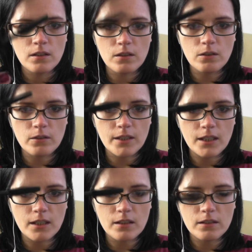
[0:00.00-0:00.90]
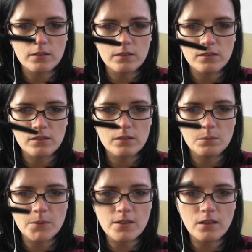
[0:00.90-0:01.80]
on the
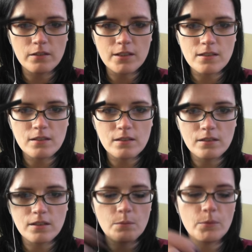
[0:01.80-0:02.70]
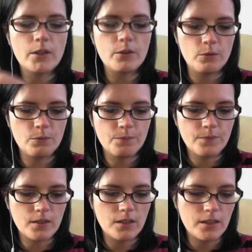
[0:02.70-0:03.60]
mascaras. They're pretty cool.
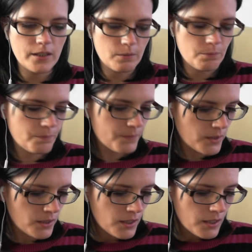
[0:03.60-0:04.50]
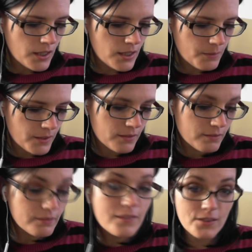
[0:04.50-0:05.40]
I like them. Anyway,
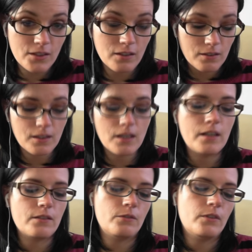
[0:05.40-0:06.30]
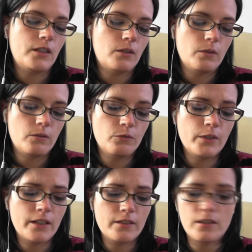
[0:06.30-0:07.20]
so that is really cool. I'm really
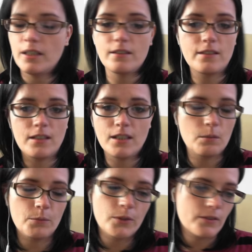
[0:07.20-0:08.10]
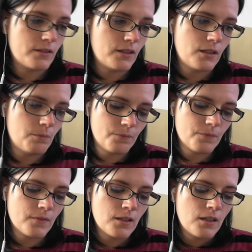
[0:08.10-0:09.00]
excited to see that in the box.
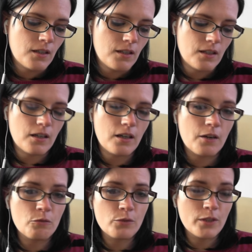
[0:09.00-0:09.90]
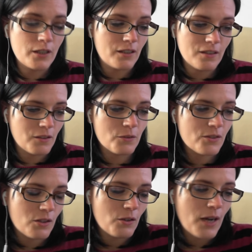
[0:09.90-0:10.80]
I was
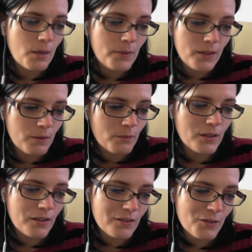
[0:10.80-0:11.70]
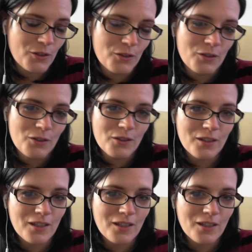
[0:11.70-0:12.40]
so happy when I knew